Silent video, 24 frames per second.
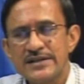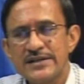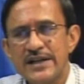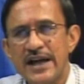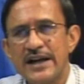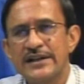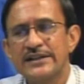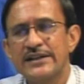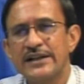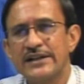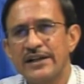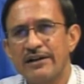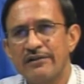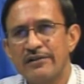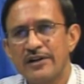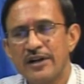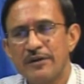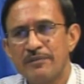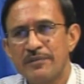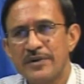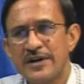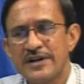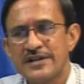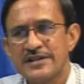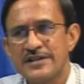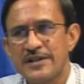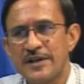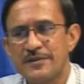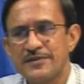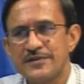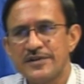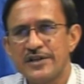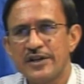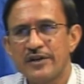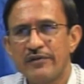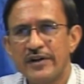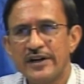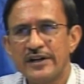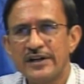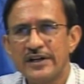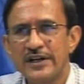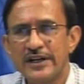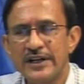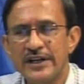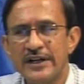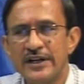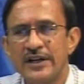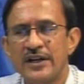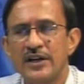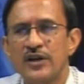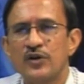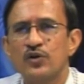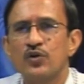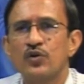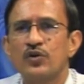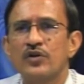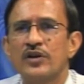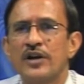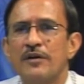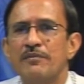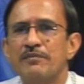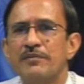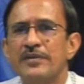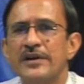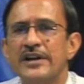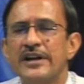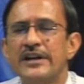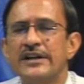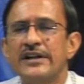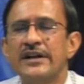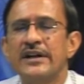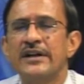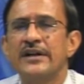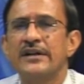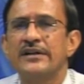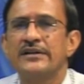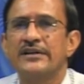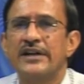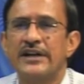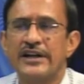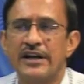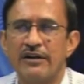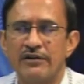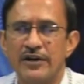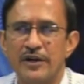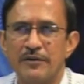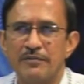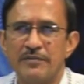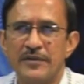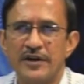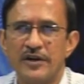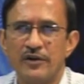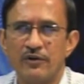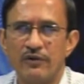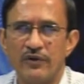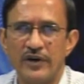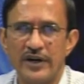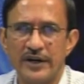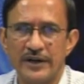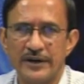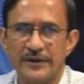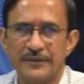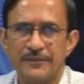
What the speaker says: and the developers subsequently to complete the development work.